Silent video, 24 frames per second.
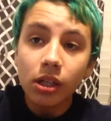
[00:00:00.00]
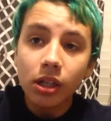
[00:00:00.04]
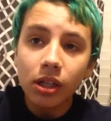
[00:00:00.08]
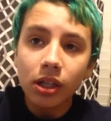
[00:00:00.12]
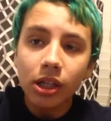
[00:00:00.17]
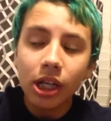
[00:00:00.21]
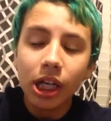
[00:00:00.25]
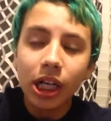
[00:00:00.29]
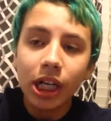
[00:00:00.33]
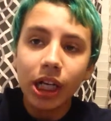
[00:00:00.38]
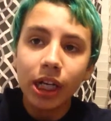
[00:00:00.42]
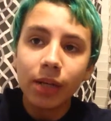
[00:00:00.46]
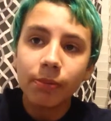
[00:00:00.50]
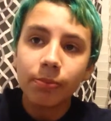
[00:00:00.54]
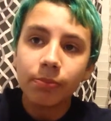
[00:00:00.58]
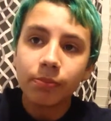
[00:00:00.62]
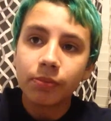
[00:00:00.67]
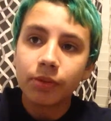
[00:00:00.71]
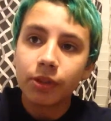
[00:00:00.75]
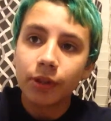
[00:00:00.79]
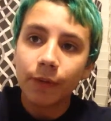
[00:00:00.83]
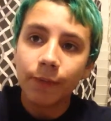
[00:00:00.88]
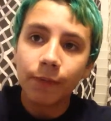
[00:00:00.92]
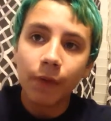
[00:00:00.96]
um,
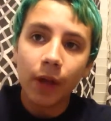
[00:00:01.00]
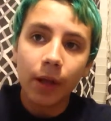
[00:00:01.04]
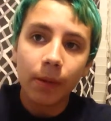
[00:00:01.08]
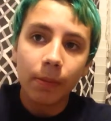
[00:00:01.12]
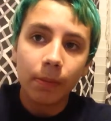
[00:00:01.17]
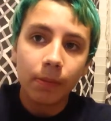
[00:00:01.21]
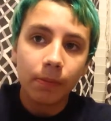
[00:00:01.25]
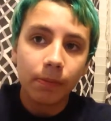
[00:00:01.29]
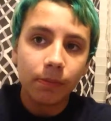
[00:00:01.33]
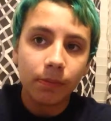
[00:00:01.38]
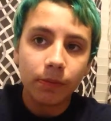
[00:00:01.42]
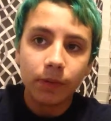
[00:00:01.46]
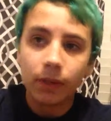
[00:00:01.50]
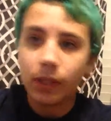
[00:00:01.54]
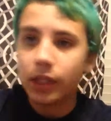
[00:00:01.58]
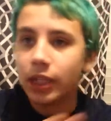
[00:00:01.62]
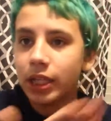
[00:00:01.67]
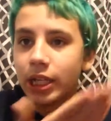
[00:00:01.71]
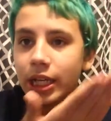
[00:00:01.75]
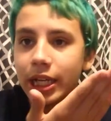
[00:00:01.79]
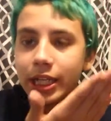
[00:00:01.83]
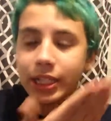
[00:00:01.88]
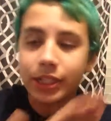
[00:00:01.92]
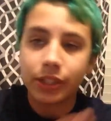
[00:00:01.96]
the fun,
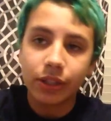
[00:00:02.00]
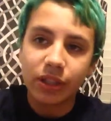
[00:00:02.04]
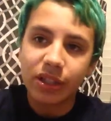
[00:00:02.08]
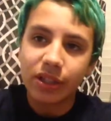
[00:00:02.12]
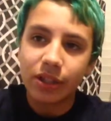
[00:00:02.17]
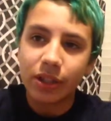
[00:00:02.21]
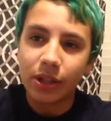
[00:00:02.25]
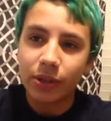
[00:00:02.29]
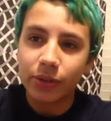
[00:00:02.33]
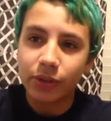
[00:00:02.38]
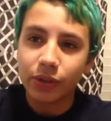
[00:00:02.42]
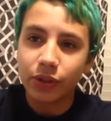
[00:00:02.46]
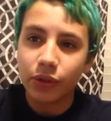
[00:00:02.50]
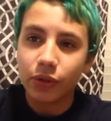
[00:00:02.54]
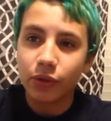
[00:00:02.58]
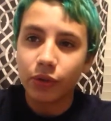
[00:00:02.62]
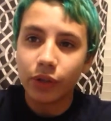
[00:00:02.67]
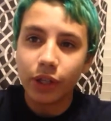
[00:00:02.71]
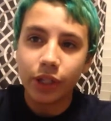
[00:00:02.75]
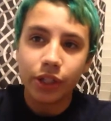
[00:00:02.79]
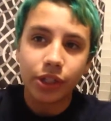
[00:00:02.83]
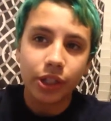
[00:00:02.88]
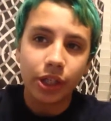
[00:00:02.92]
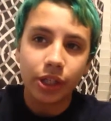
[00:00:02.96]
the it's there's a
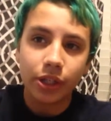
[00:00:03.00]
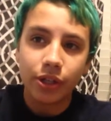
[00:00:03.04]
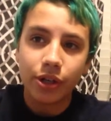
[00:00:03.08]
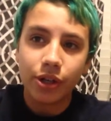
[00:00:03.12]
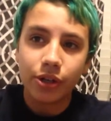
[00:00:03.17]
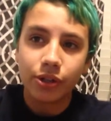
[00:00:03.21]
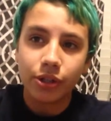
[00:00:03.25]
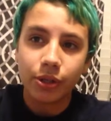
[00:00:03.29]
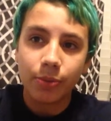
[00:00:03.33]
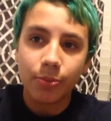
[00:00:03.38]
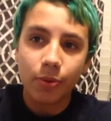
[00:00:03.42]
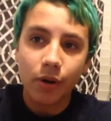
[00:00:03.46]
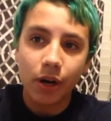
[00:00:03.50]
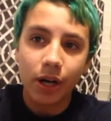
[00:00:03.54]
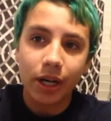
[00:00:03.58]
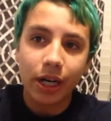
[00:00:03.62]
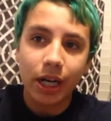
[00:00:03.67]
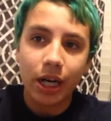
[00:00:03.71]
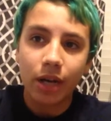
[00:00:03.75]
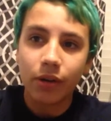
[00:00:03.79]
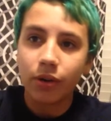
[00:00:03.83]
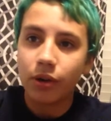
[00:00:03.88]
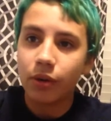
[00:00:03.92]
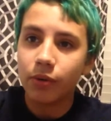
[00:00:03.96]
glitch on YouTube right
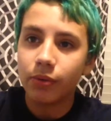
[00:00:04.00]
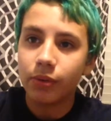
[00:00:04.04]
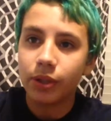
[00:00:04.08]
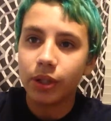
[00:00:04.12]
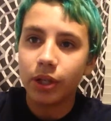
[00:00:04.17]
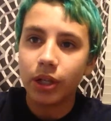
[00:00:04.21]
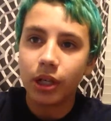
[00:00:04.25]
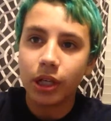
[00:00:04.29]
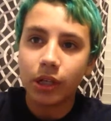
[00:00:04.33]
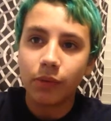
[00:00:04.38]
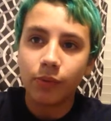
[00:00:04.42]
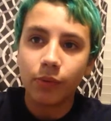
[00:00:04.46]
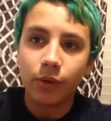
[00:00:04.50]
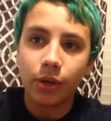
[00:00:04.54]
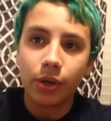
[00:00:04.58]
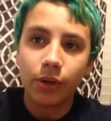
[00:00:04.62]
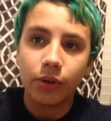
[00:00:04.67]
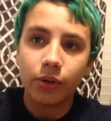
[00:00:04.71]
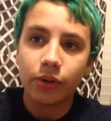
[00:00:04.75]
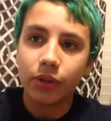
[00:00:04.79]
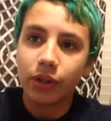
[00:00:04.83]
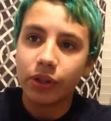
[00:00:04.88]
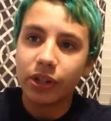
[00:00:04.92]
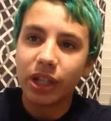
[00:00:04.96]
now going on
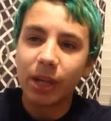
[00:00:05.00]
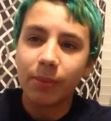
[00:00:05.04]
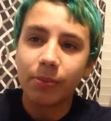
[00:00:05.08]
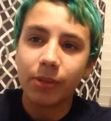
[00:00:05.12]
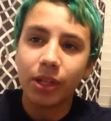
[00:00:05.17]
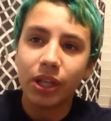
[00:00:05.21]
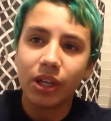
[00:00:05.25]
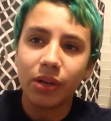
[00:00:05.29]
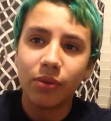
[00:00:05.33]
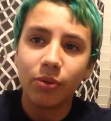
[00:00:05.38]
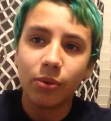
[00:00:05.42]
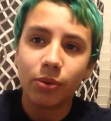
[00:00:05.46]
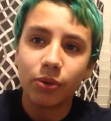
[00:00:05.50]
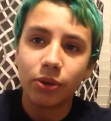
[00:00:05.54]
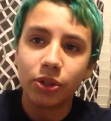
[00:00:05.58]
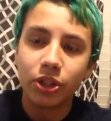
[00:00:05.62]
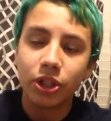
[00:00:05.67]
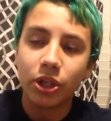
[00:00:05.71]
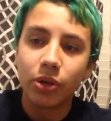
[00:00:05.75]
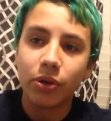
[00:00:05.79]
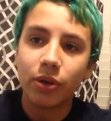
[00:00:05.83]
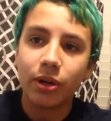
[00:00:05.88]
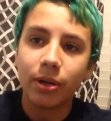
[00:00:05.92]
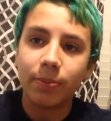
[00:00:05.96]
where the thumbnail won't
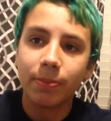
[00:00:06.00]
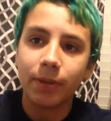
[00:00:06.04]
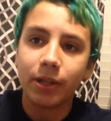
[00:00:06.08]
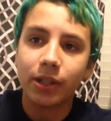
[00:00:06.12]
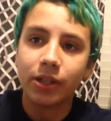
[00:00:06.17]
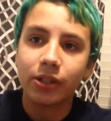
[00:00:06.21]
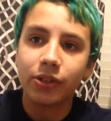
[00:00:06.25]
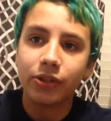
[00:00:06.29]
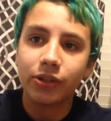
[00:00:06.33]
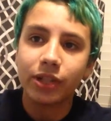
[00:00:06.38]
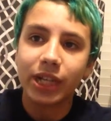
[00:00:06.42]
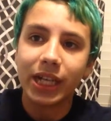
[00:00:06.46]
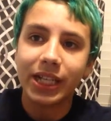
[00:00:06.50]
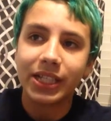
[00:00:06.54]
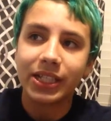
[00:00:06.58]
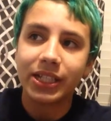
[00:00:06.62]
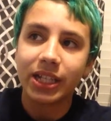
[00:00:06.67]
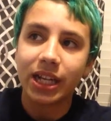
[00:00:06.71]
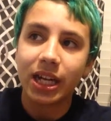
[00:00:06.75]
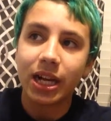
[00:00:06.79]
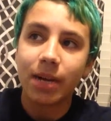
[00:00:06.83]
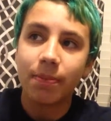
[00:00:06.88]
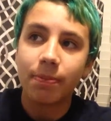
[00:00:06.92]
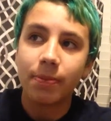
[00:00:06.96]
show up on your
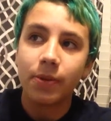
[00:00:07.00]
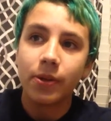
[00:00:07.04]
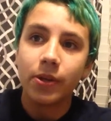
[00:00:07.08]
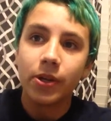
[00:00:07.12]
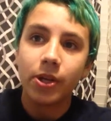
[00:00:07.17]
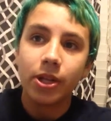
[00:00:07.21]
desktop.